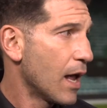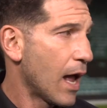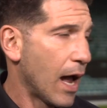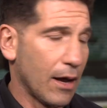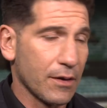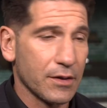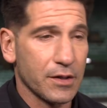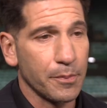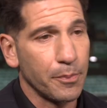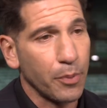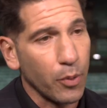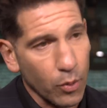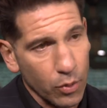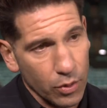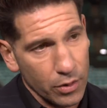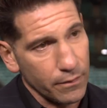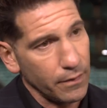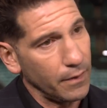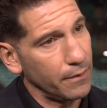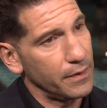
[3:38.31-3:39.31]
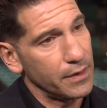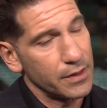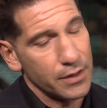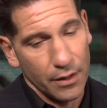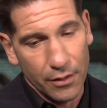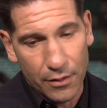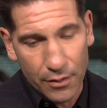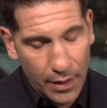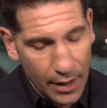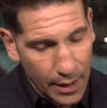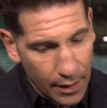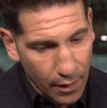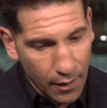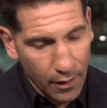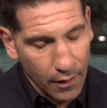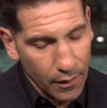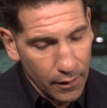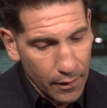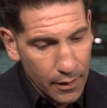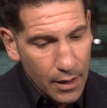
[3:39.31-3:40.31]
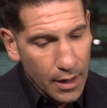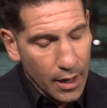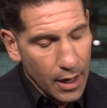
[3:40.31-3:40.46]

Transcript: how supportive of each other they are.